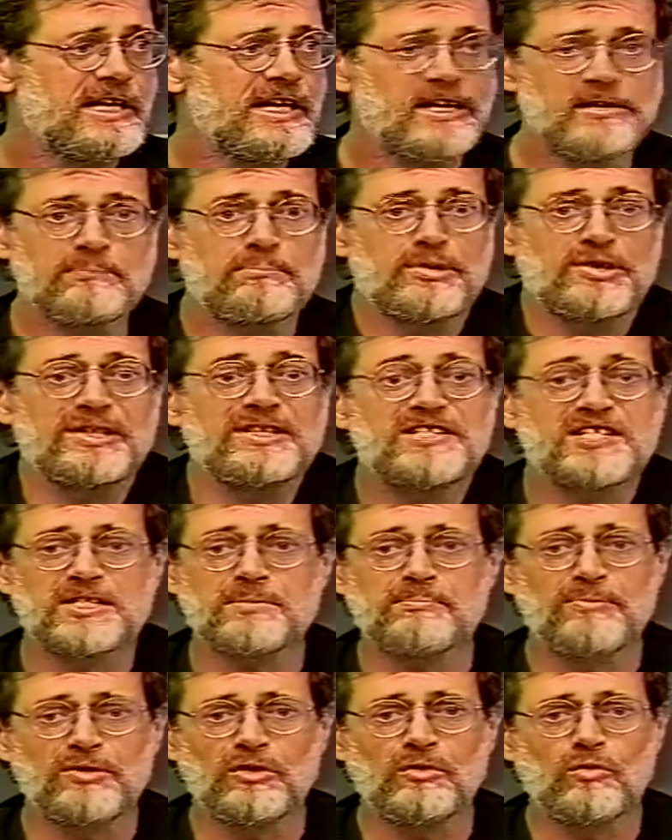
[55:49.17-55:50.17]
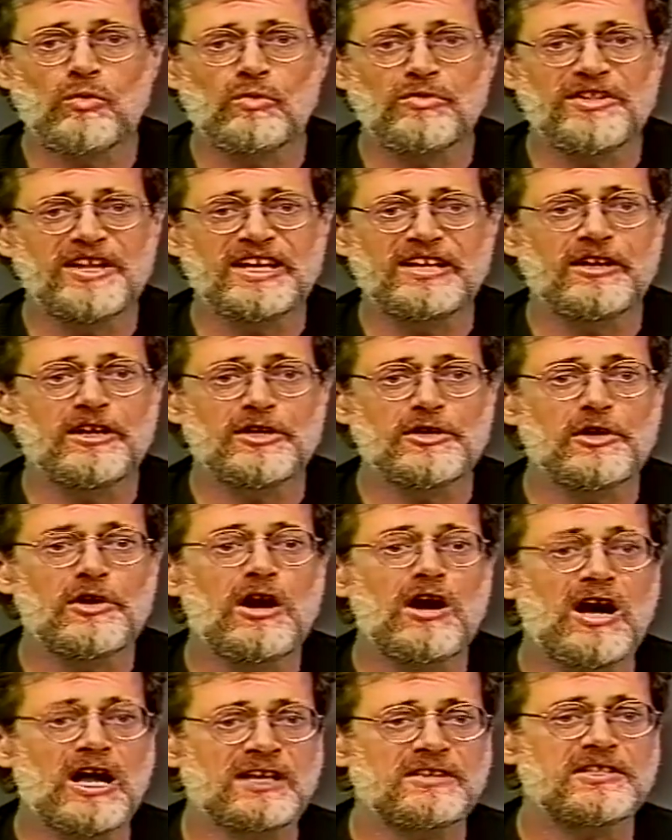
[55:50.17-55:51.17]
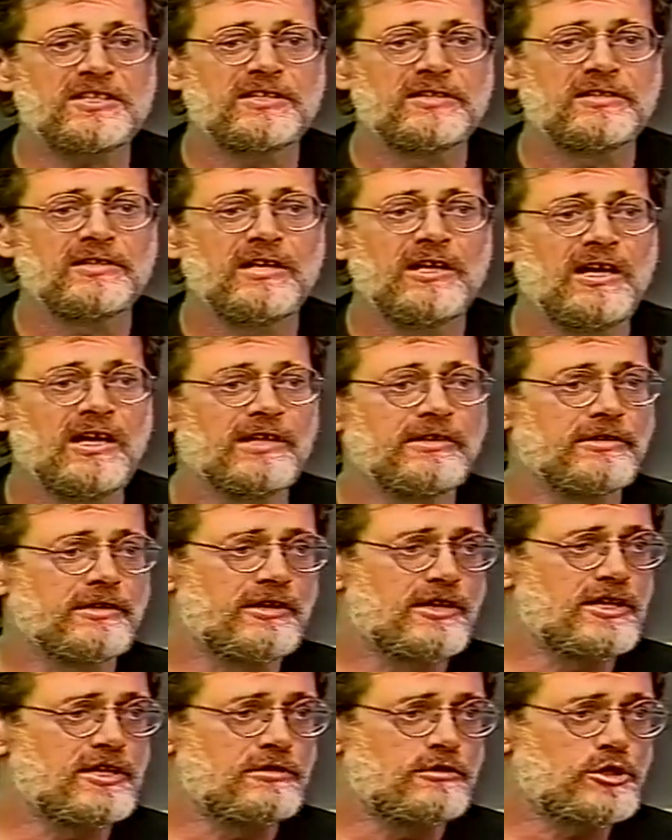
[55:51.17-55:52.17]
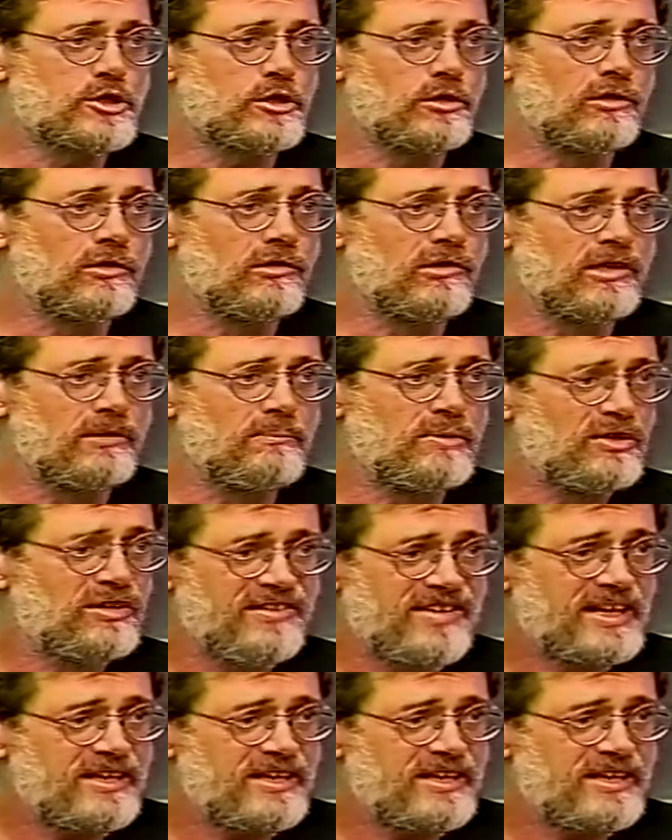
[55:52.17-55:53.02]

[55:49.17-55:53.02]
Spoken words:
In principle, they are not uncontrollable.